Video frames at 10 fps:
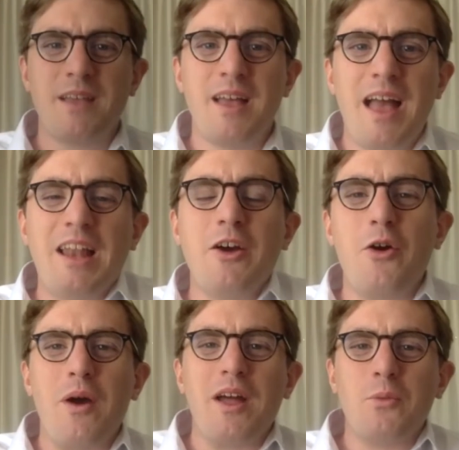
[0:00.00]
Hello
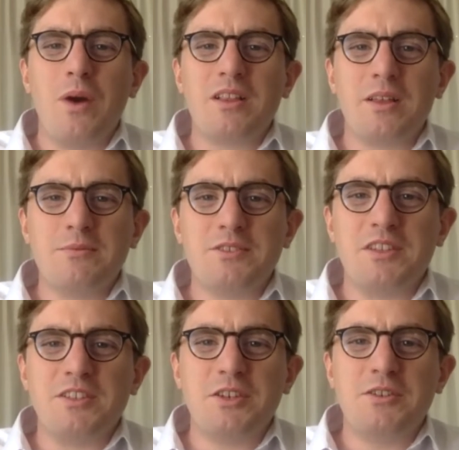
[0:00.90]
and welcome to
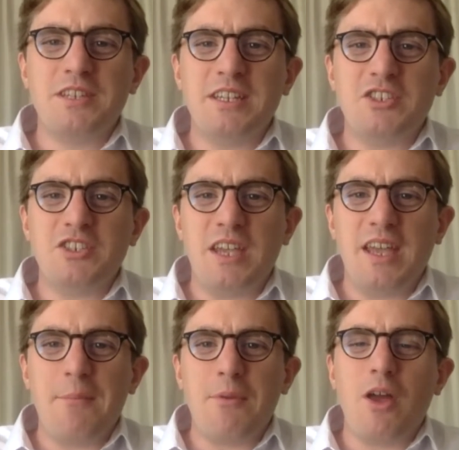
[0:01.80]
the 2TG
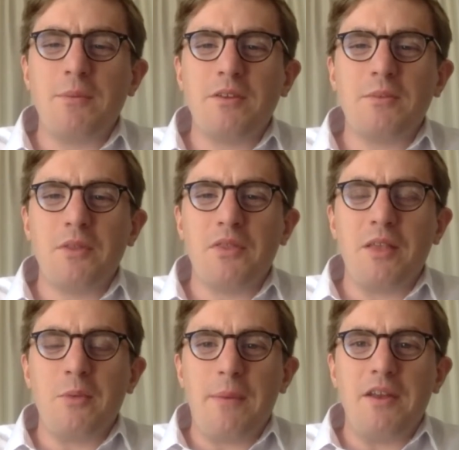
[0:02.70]
Employment Monthly
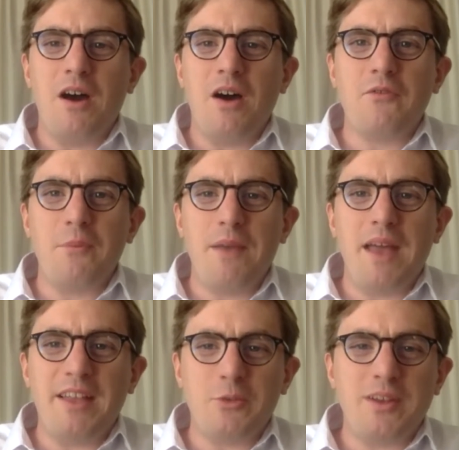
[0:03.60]
webinar for
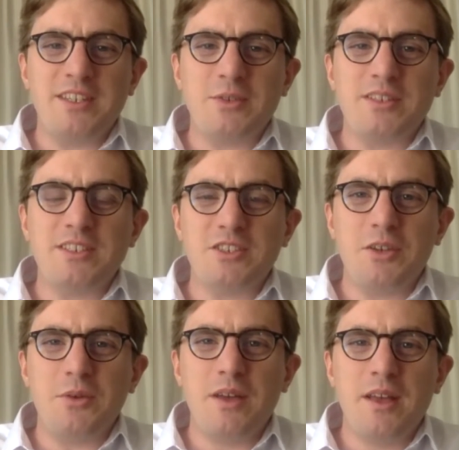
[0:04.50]
May
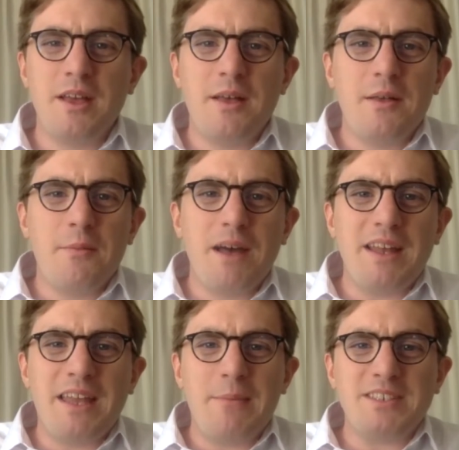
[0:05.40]
2022. My
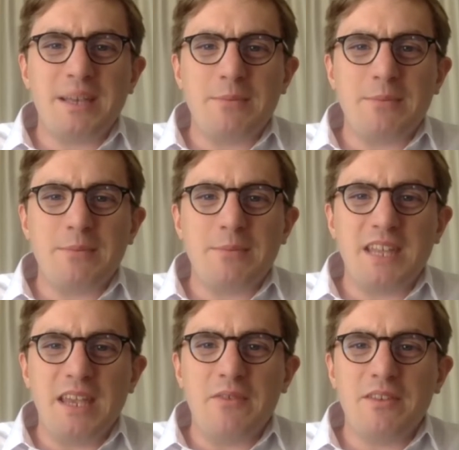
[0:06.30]
name is Sam
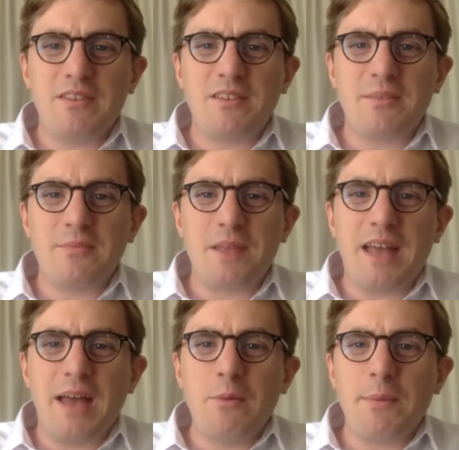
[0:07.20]
Stevens and
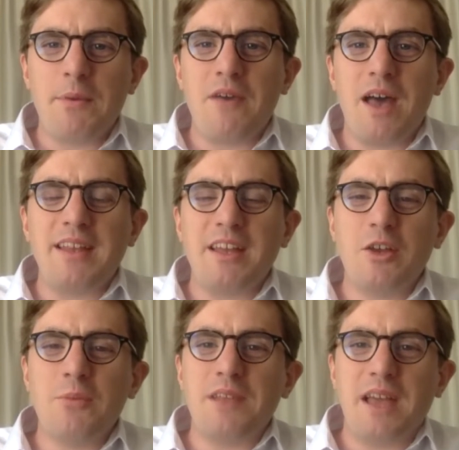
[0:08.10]
I will be providing an
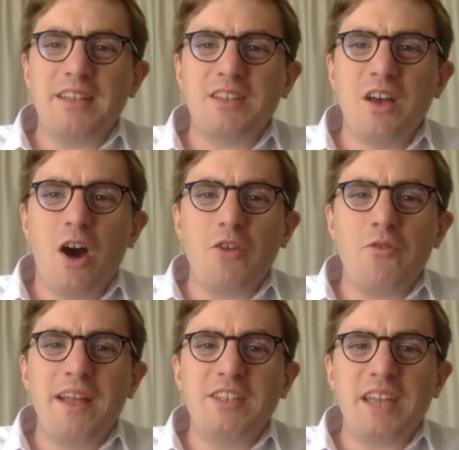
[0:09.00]
update on
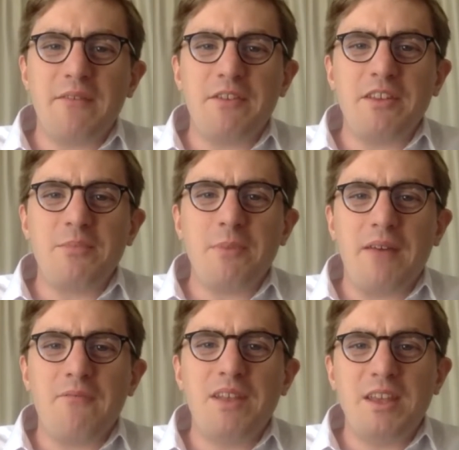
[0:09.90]
arranging evidence by
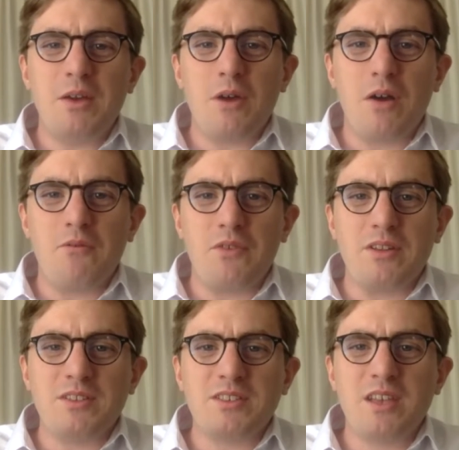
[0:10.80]
video
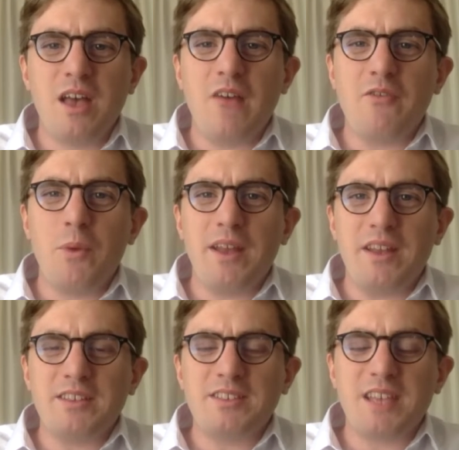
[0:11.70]
conference of a
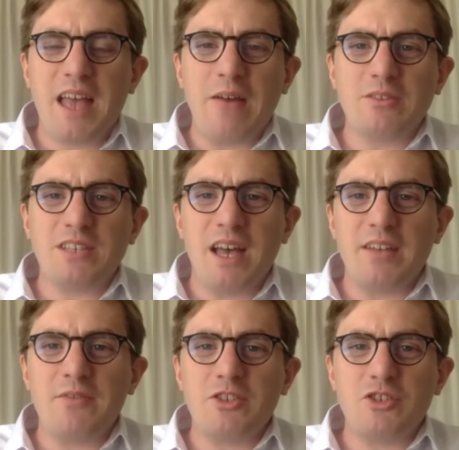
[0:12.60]
witness outside
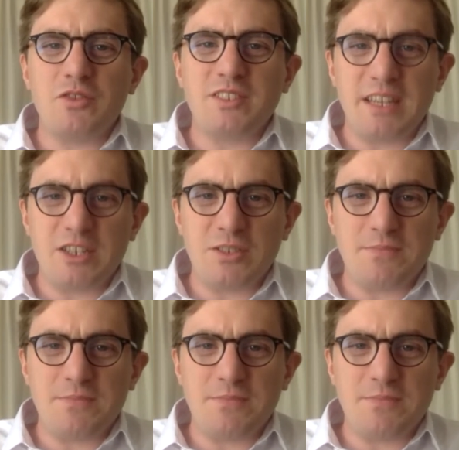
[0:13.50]
of the jurisdiction.